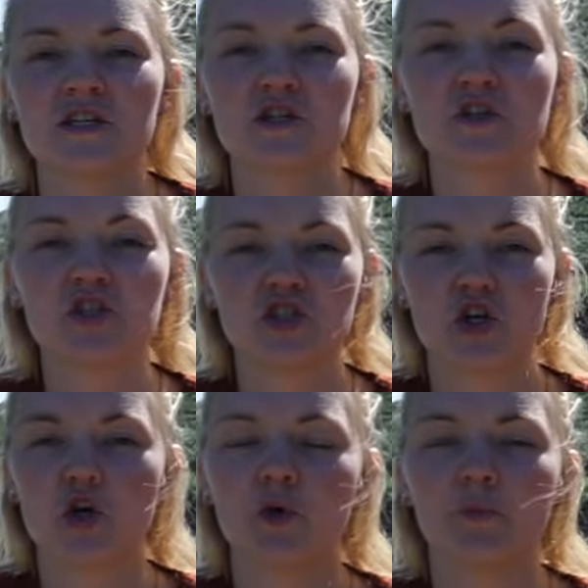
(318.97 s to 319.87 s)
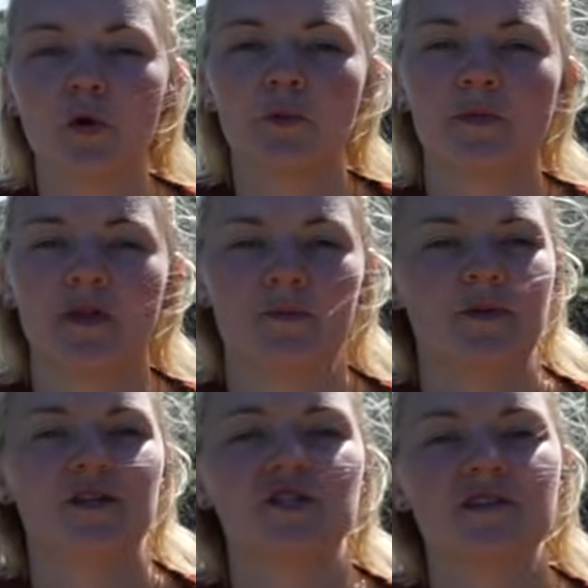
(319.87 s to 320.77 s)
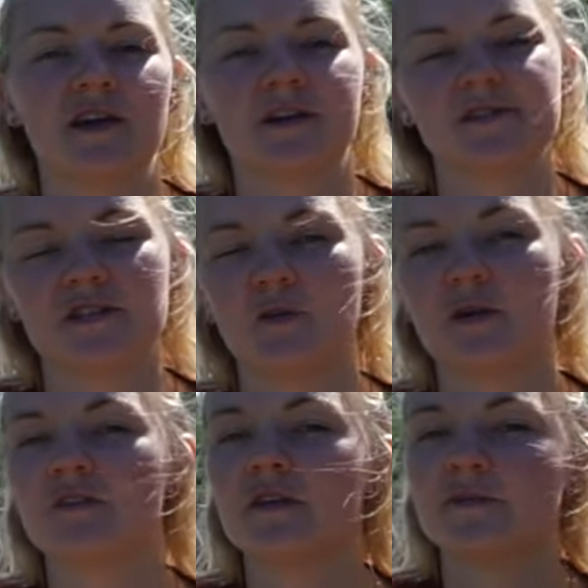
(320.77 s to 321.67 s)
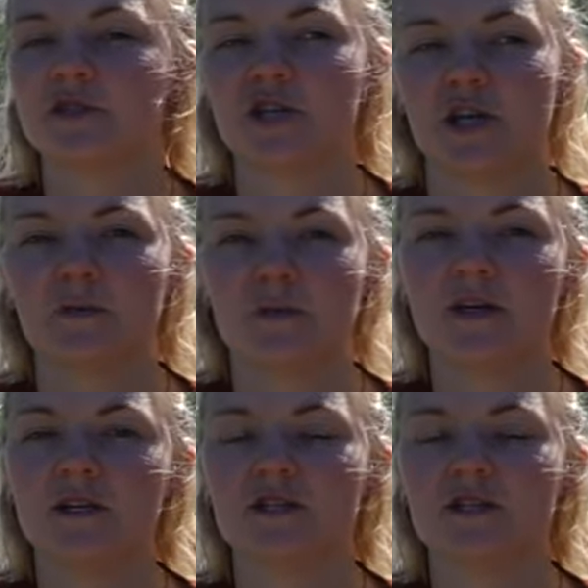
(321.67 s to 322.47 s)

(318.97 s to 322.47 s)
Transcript: So there's two popular beaches in Guernsey. One of them is Shell Beach,